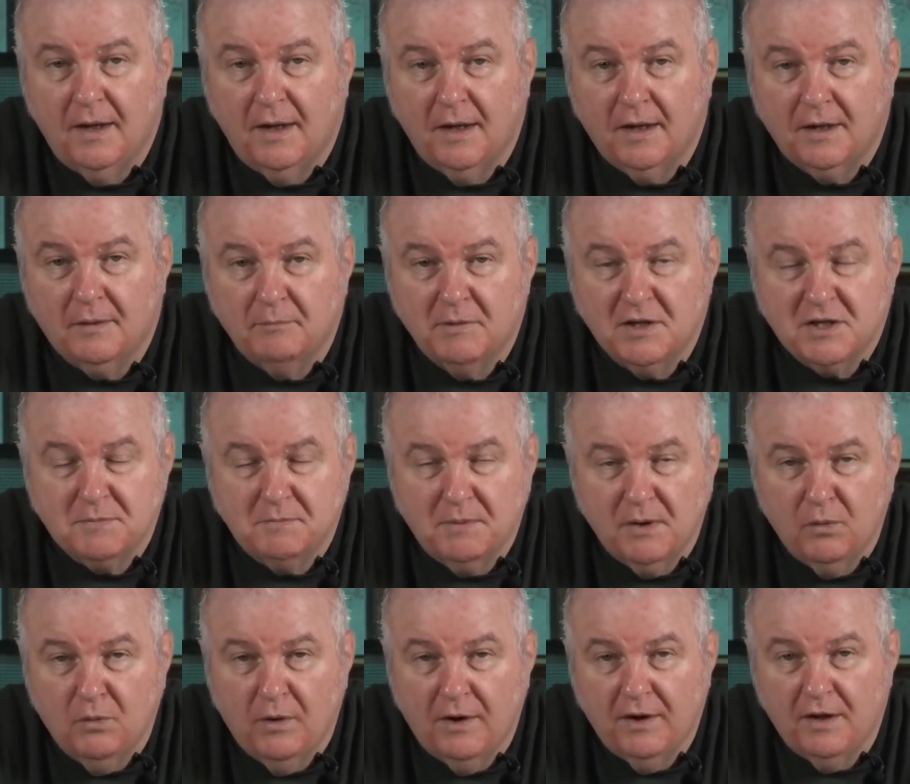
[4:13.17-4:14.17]
it must be
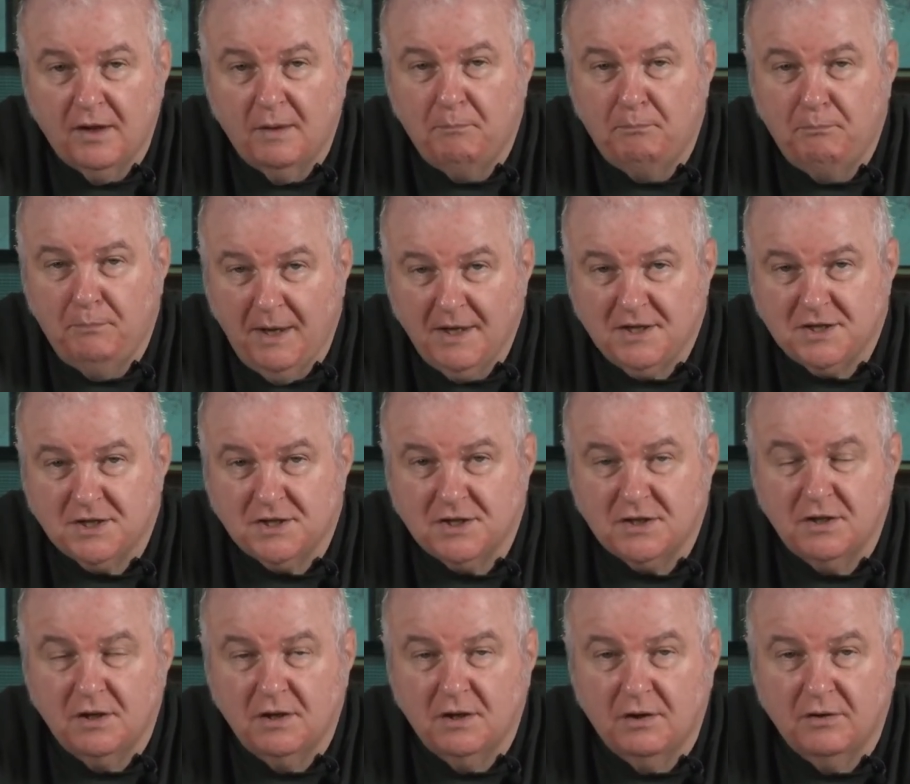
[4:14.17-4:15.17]
one of the
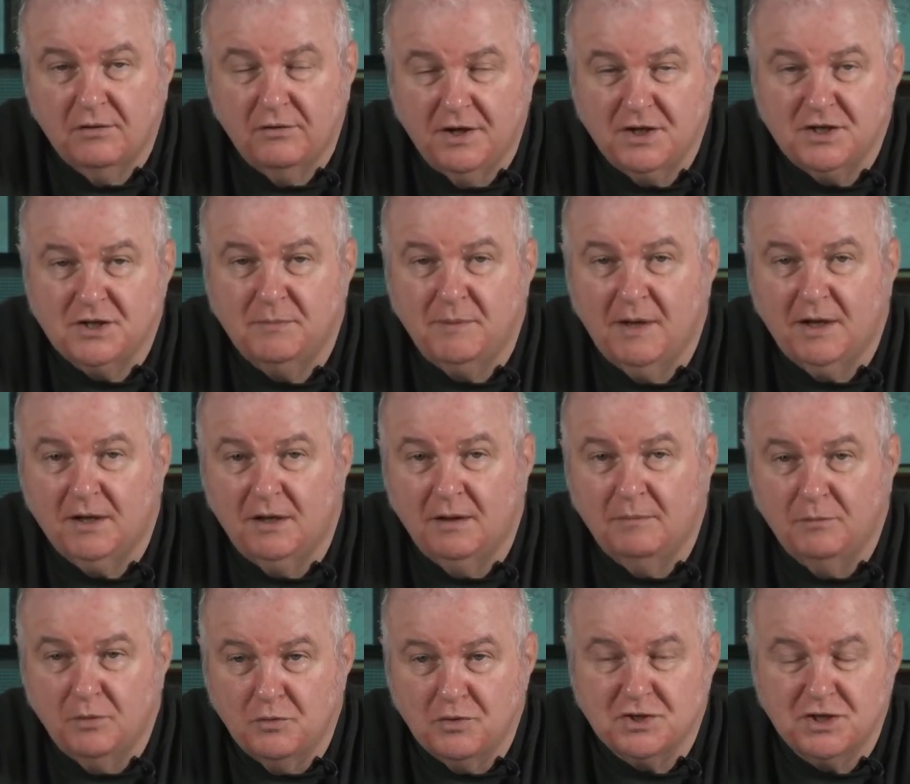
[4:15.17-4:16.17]
best regimental
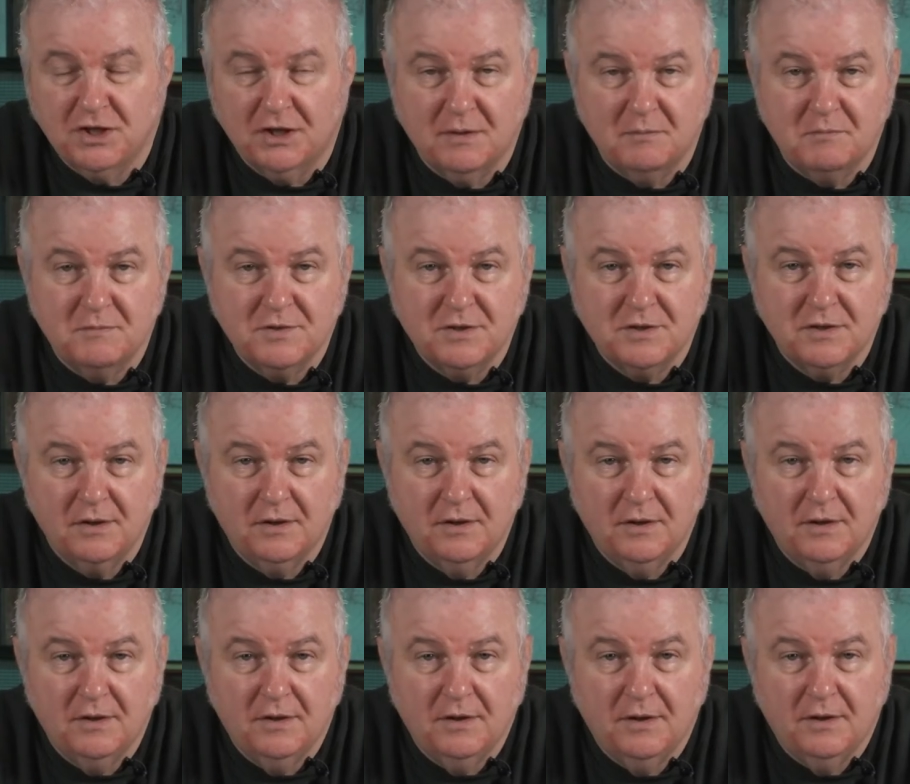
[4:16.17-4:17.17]
museums
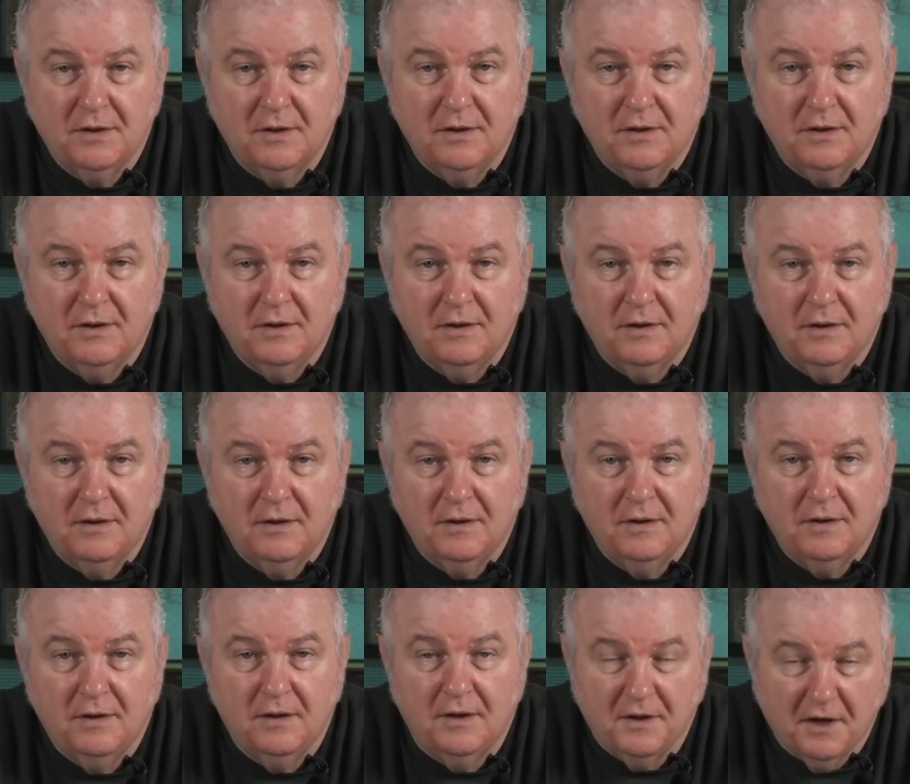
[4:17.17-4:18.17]

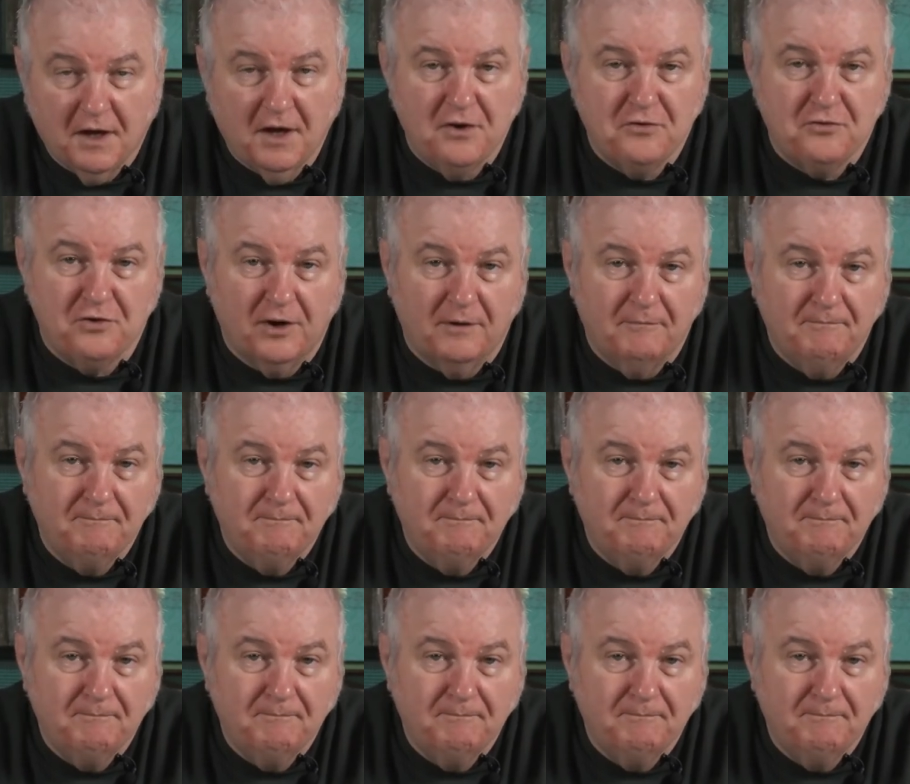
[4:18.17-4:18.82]
in the country.